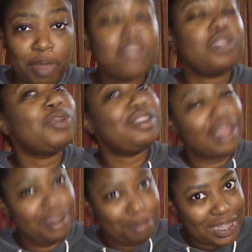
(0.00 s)
months, which
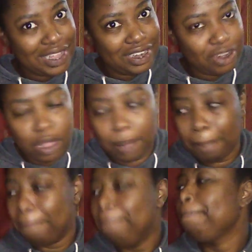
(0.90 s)
I am behind on.
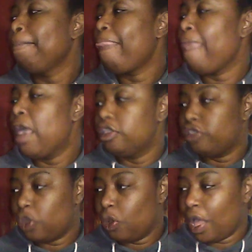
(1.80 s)

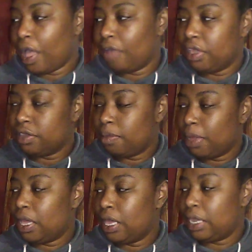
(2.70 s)
So I have
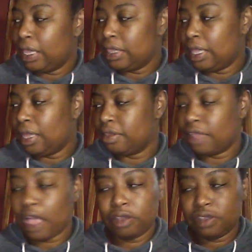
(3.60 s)
Isabel Allende's The
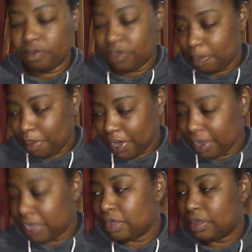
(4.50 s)
House of
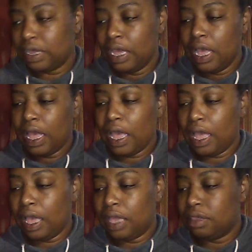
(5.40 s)
Spirits,
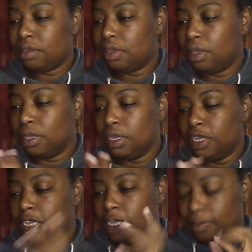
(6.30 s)
and
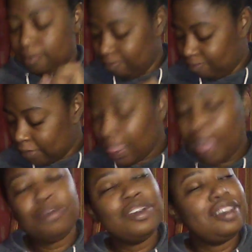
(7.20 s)
the
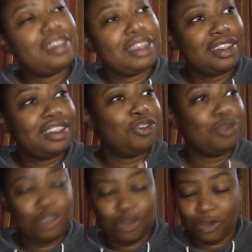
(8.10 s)
library said these
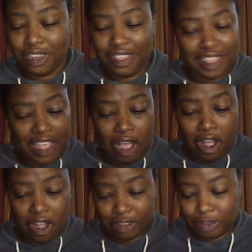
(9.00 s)
were shorter than they
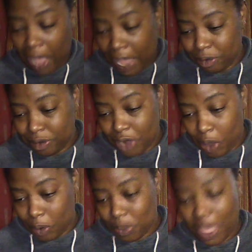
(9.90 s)
are. So I don't
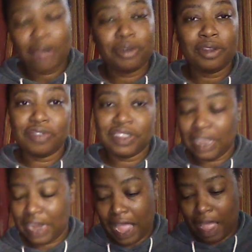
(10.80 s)
know. I don't know if it's
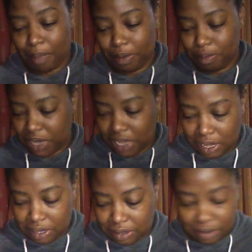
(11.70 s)
going to happen
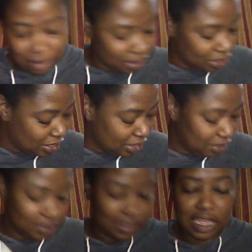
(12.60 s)
because this
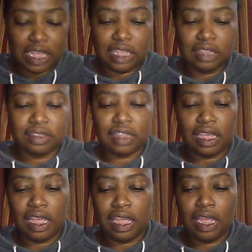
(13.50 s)
is
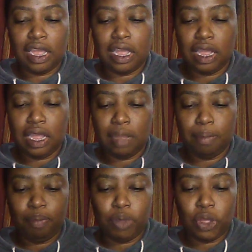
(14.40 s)
a
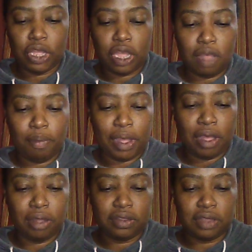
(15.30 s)
book
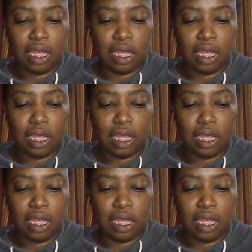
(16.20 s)
about